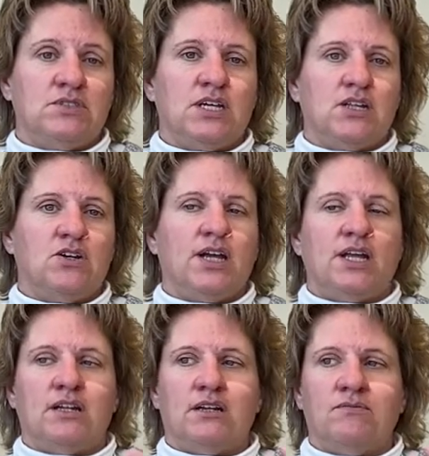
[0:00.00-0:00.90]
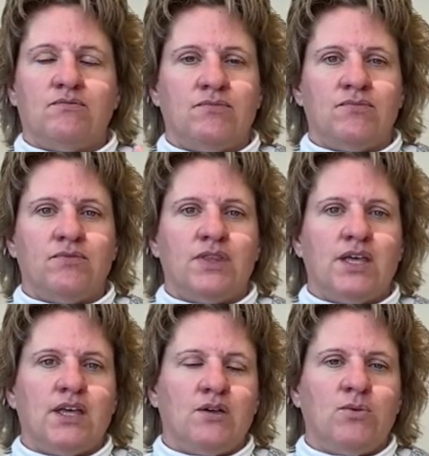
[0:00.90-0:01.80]
seller, and
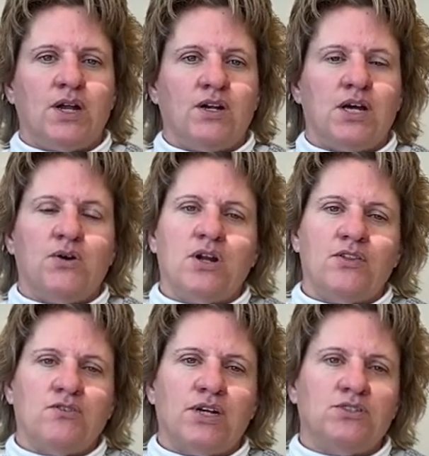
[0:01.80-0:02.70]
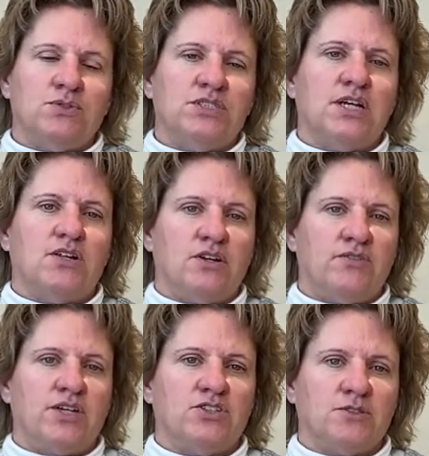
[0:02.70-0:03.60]
we are now an authorized reseller of
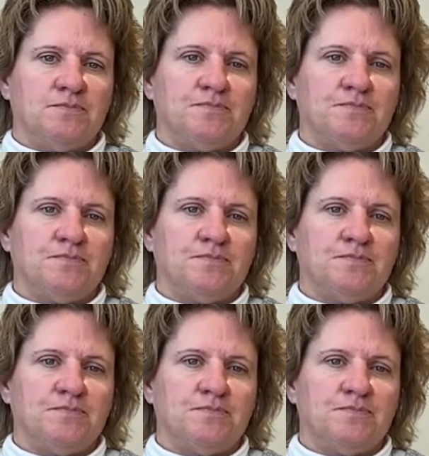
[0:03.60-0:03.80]
theirs.